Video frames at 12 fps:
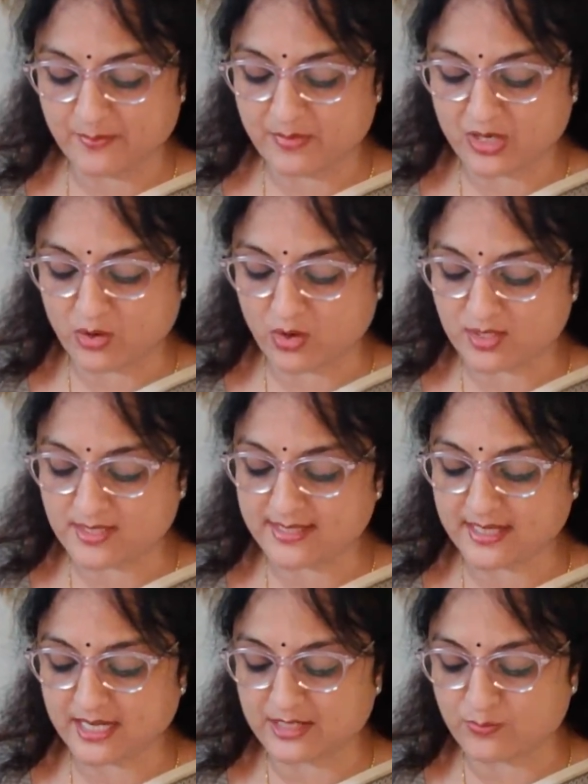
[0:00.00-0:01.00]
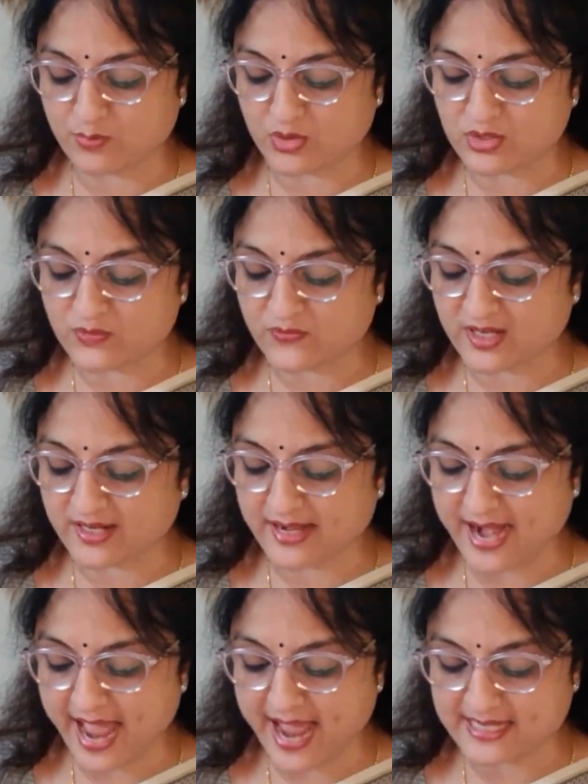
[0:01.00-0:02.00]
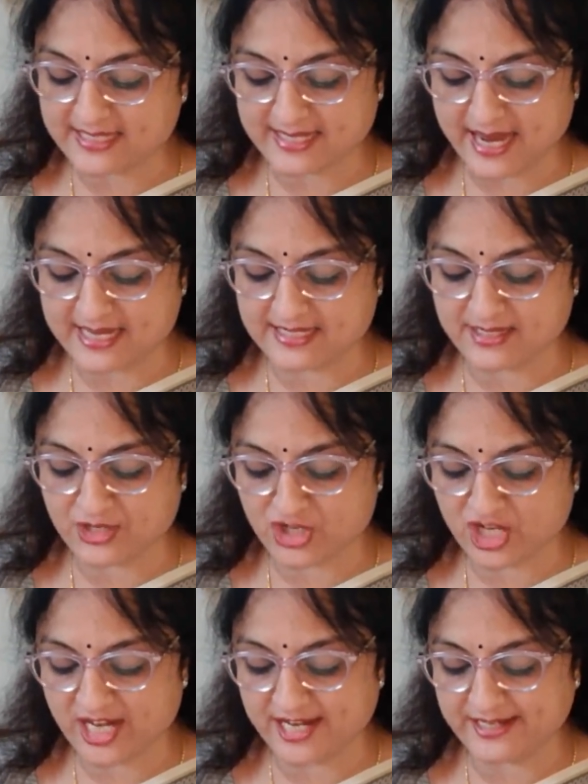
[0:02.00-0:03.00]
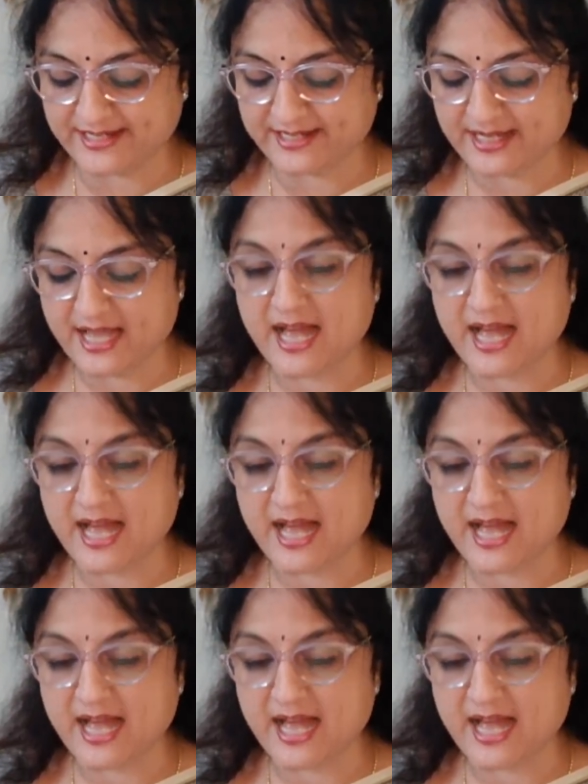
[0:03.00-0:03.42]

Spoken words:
because the atmosphere acts as a shield